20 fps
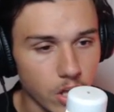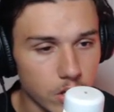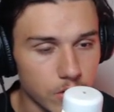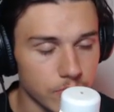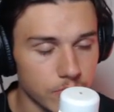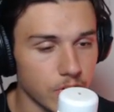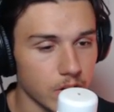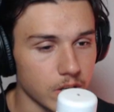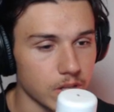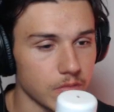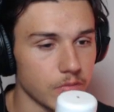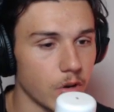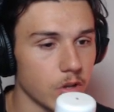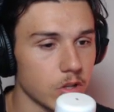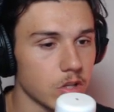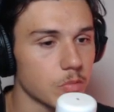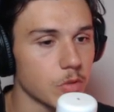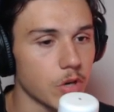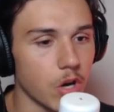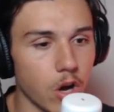of fucking
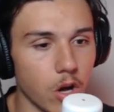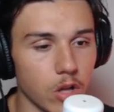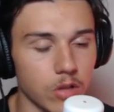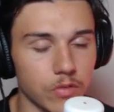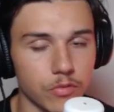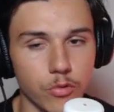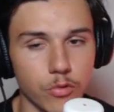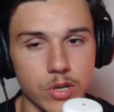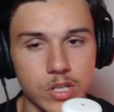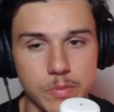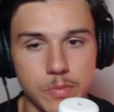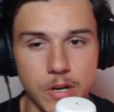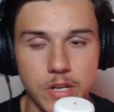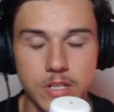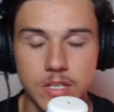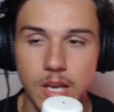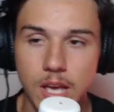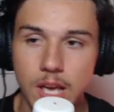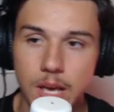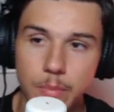volume on all forex pairs,
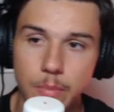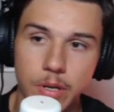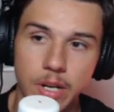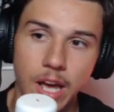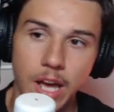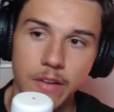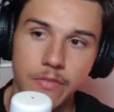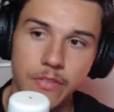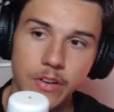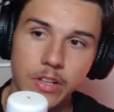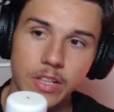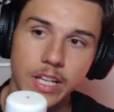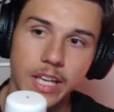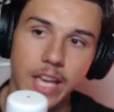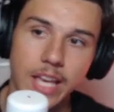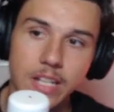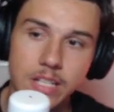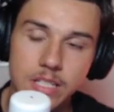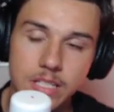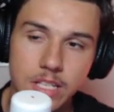but I felt like
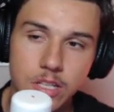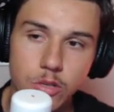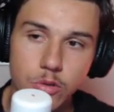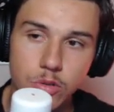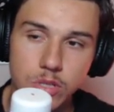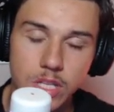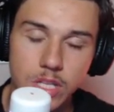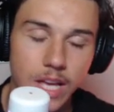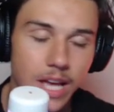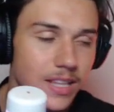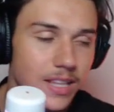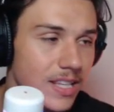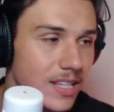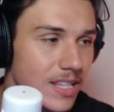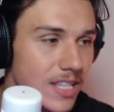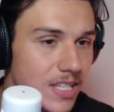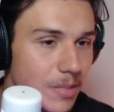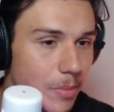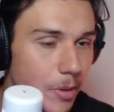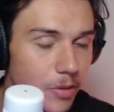NSD USD had the
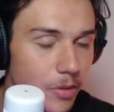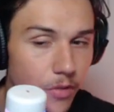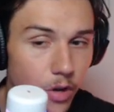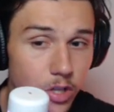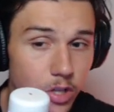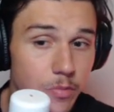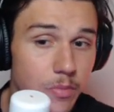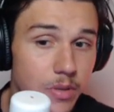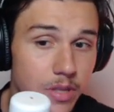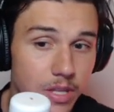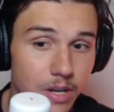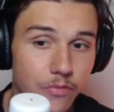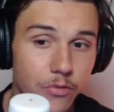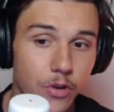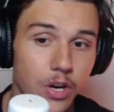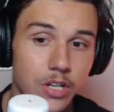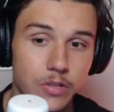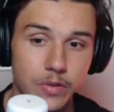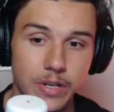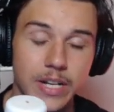least amount of volume. Therefore, I
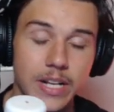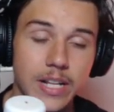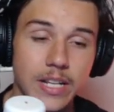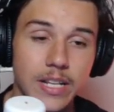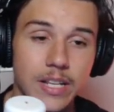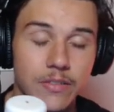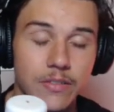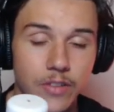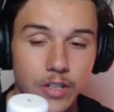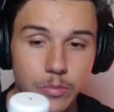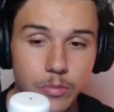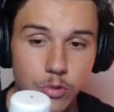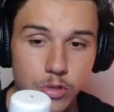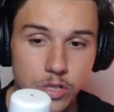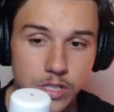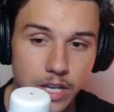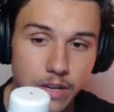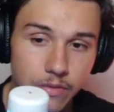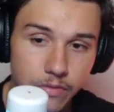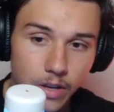traded it. It felt more
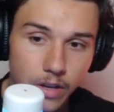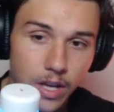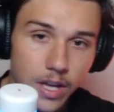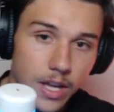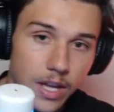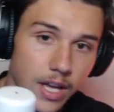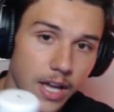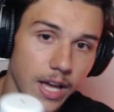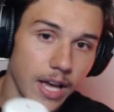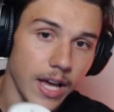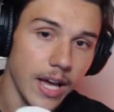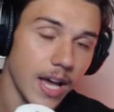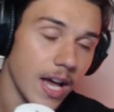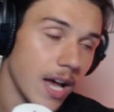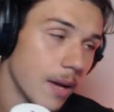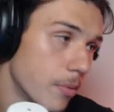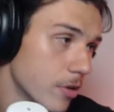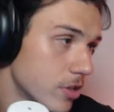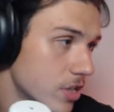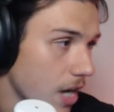safe.
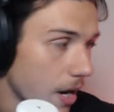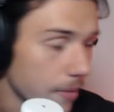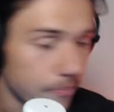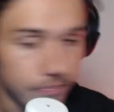But yeah,